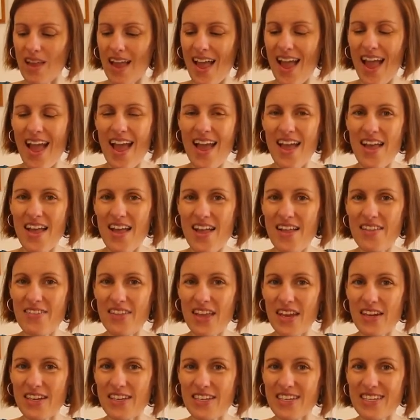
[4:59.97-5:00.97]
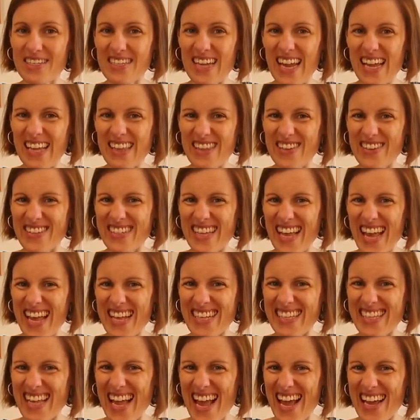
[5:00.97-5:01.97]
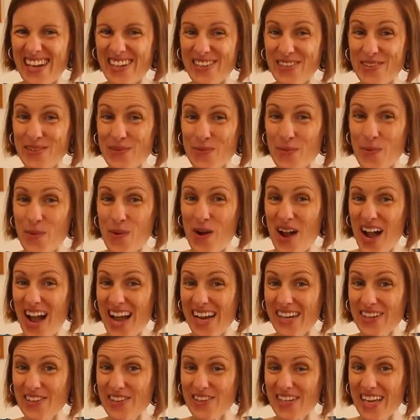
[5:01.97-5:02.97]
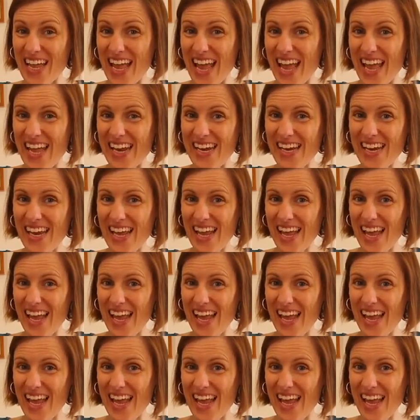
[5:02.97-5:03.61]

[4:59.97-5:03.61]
And then just take those hands out as wide as you can